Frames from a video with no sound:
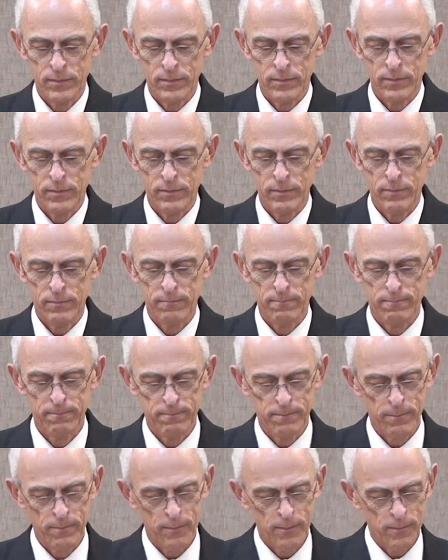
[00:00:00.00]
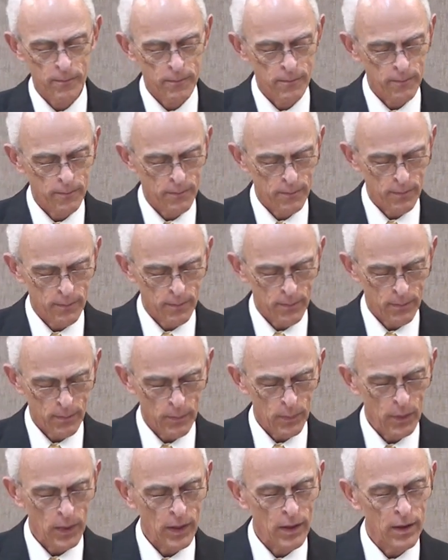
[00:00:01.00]

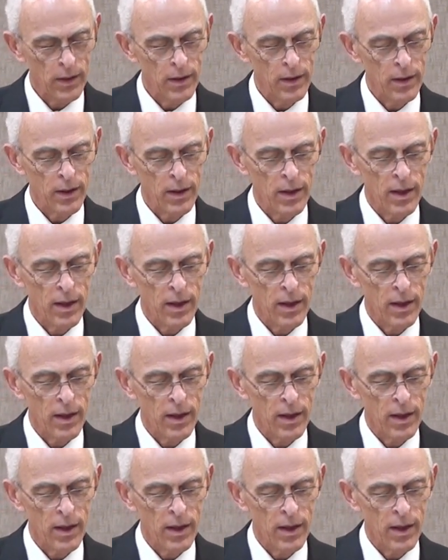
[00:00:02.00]
Nothing is said.